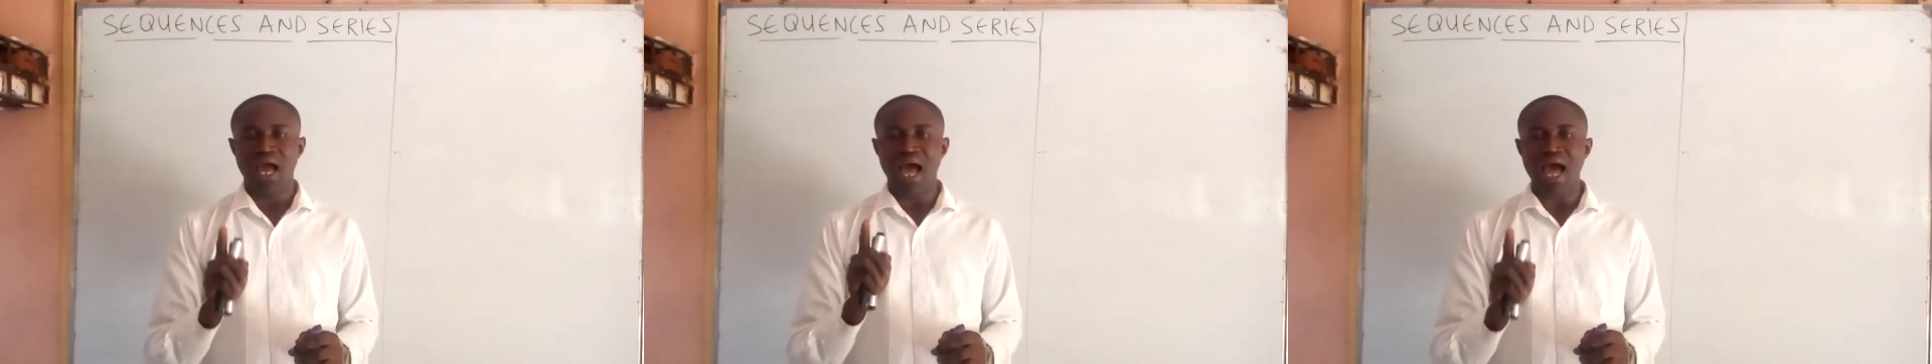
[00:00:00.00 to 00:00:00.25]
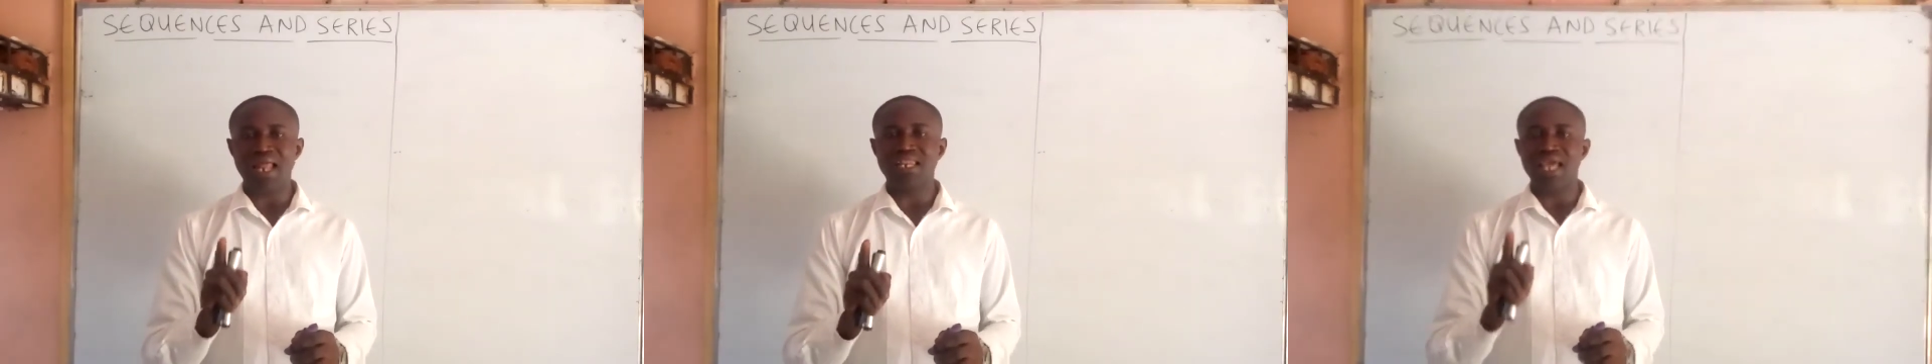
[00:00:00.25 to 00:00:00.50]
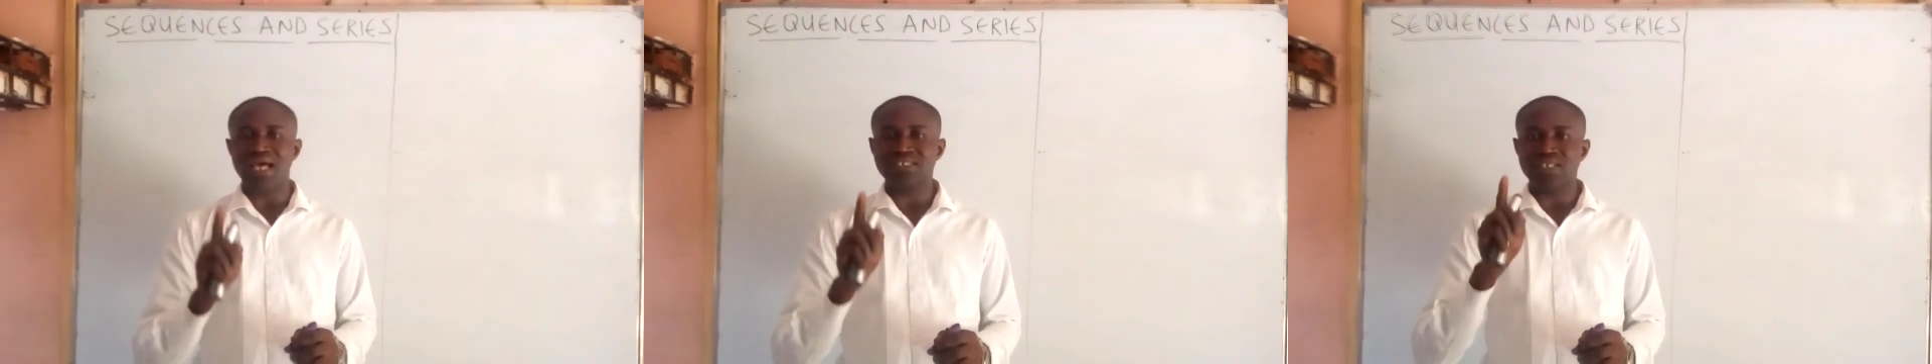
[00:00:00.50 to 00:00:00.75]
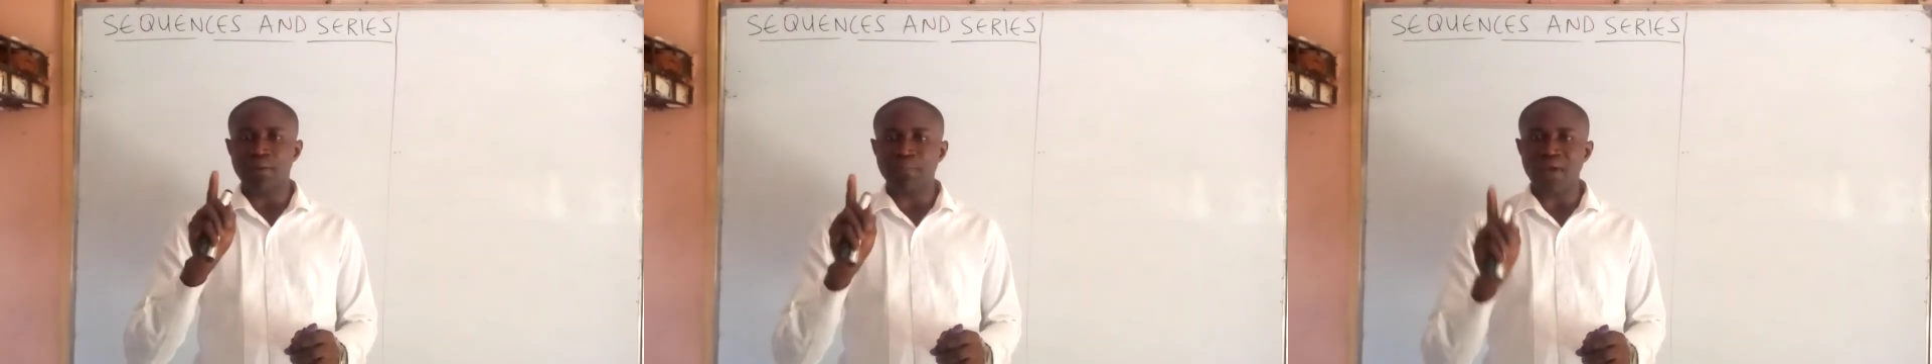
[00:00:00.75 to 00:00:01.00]
and they are
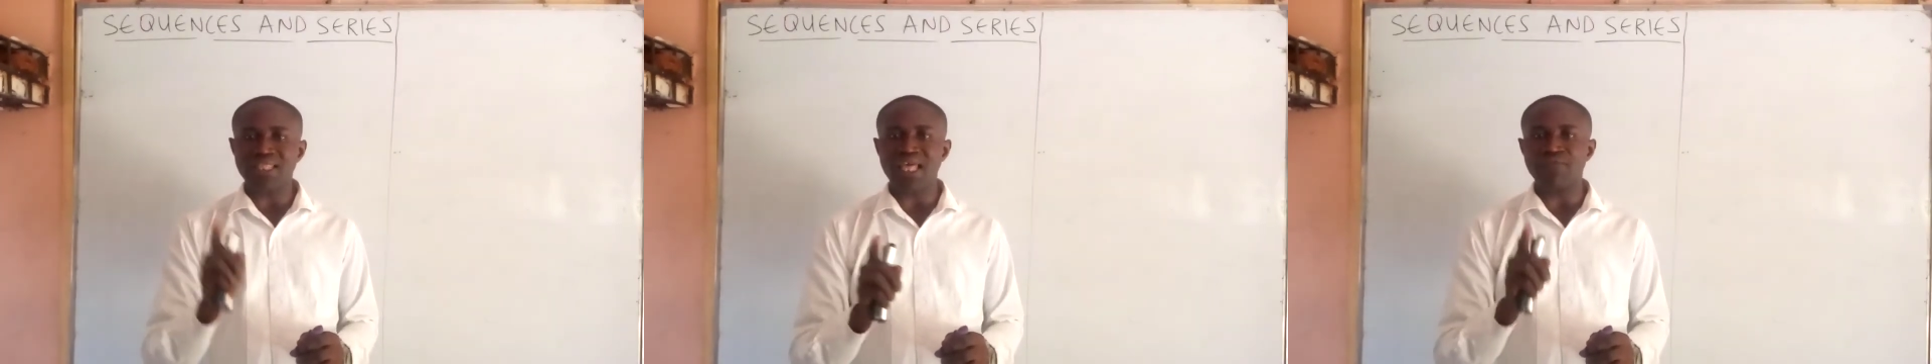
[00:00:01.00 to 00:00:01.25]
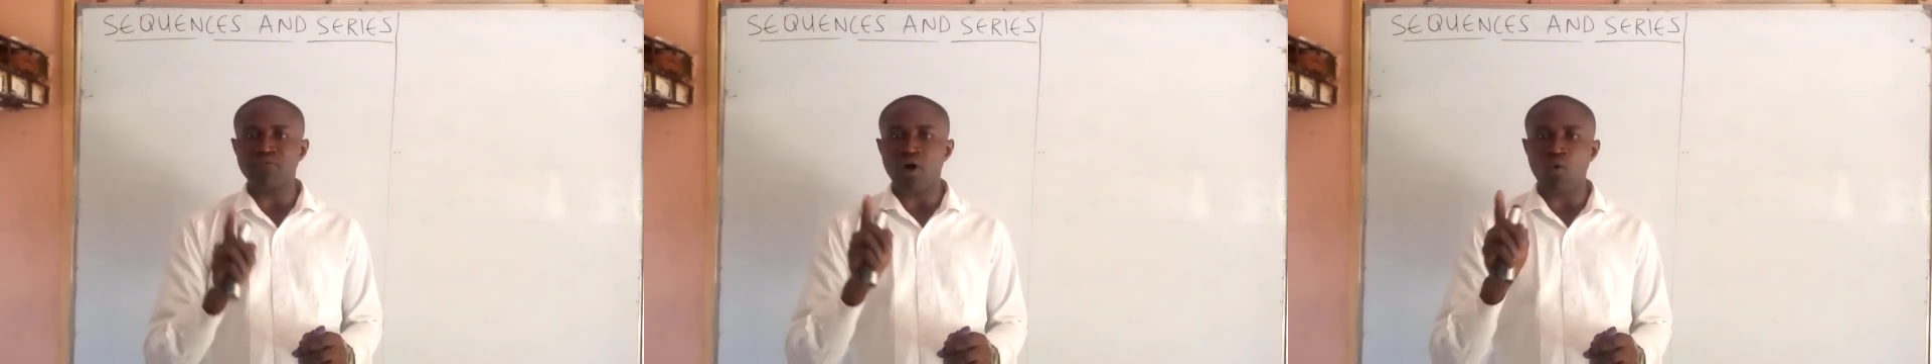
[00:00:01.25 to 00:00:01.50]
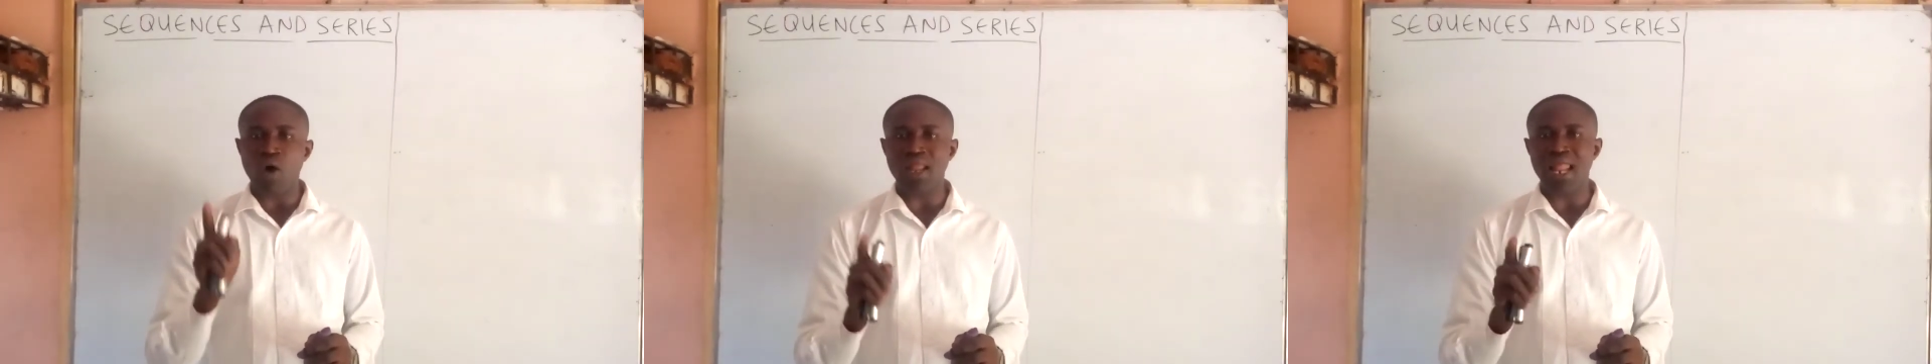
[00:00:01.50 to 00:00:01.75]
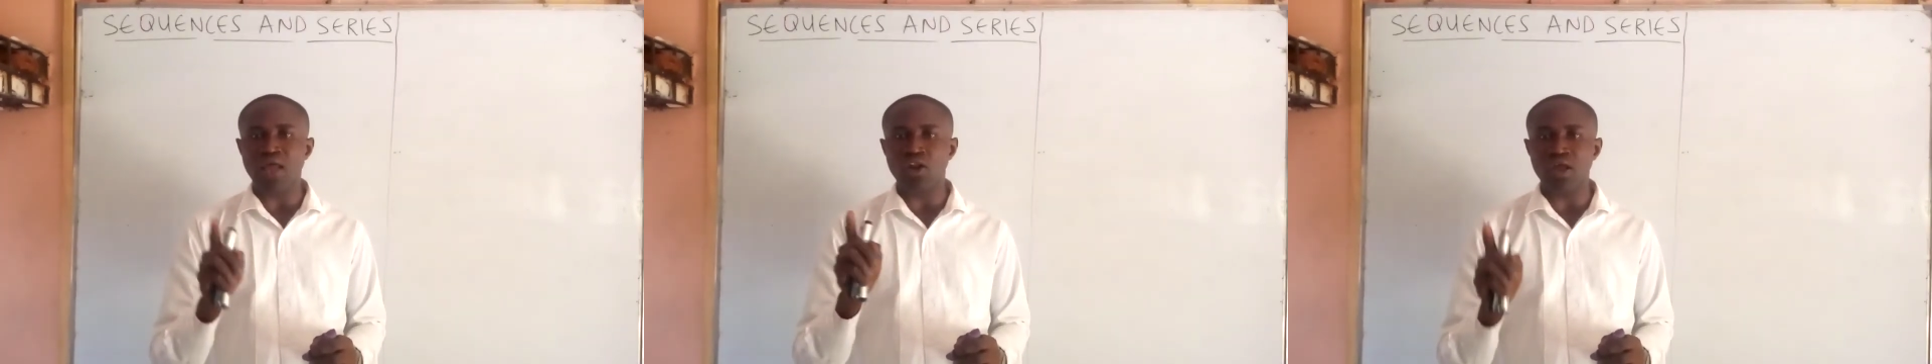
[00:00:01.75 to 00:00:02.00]
separated from one
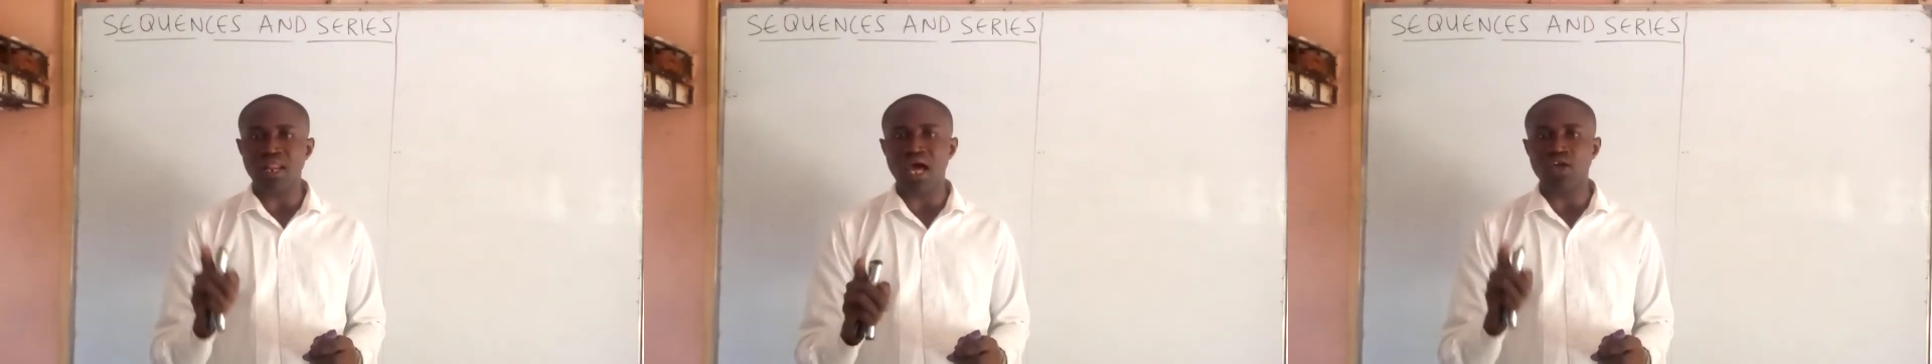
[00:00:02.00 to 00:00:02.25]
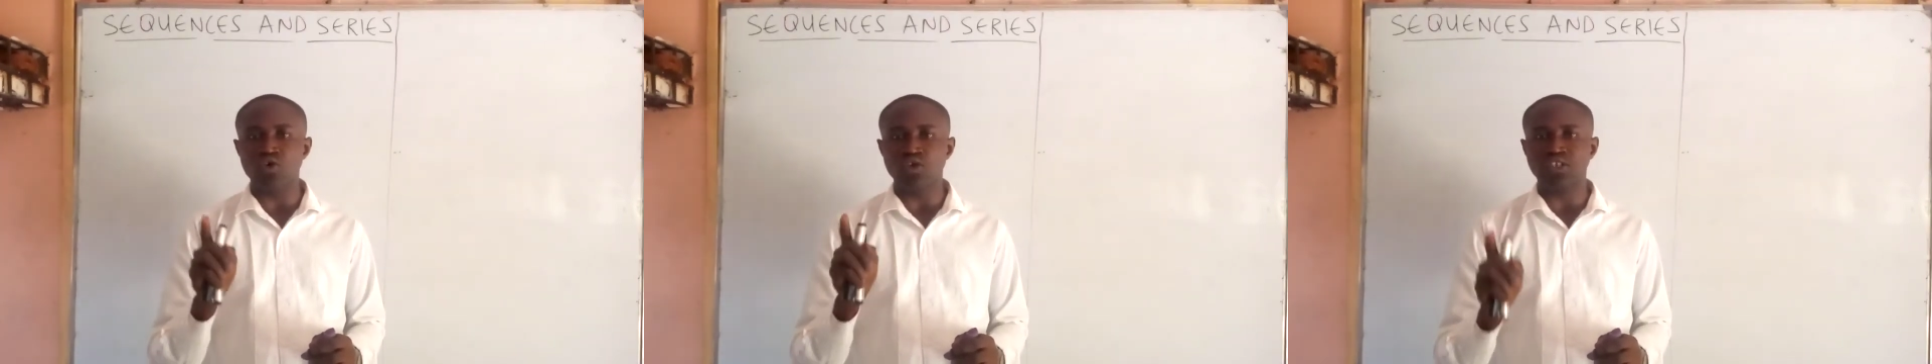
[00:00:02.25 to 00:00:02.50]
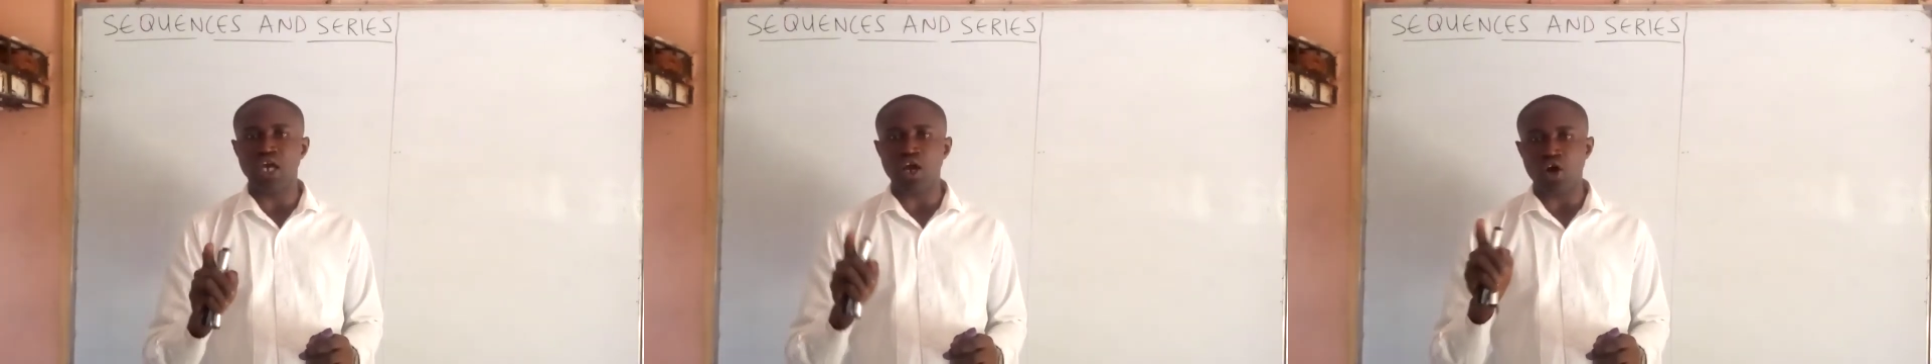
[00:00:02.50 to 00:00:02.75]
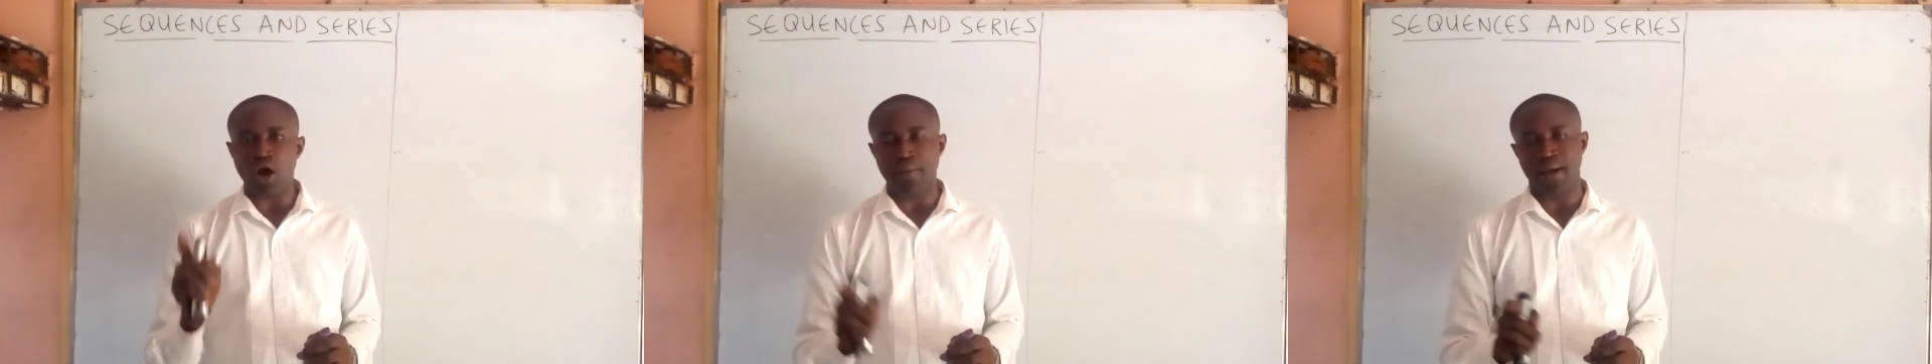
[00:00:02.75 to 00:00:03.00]
another using
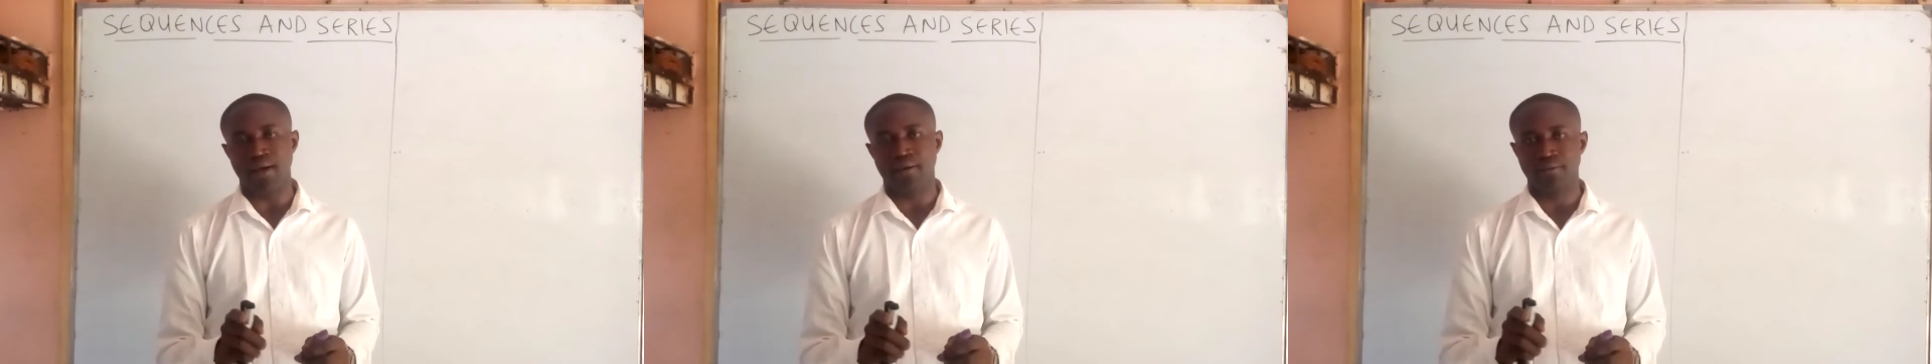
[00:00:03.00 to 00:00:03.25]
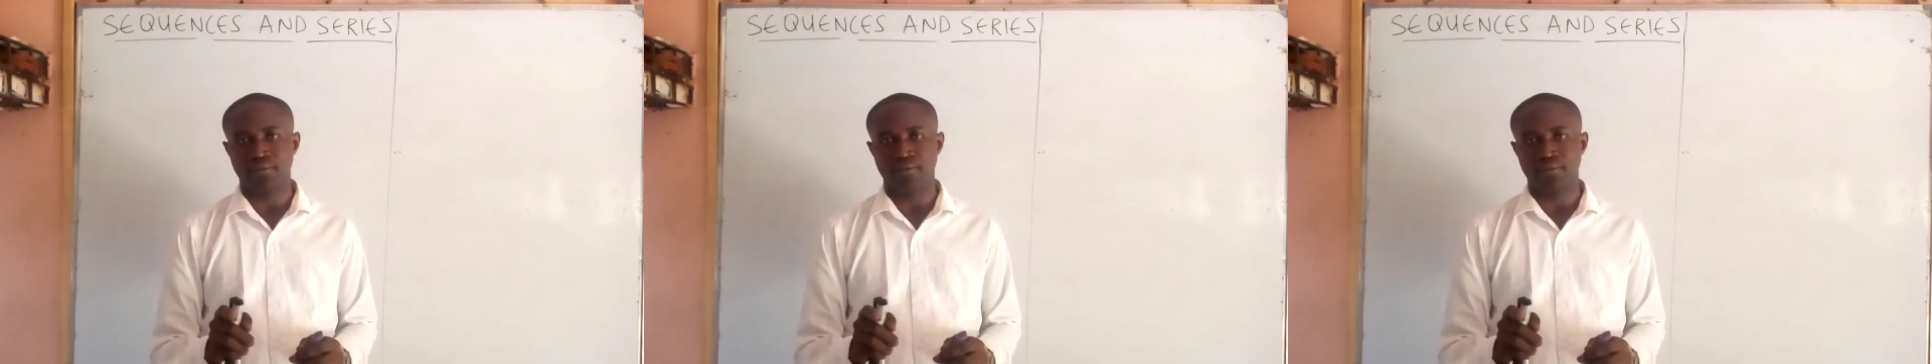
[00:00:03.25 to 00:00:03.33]
comma.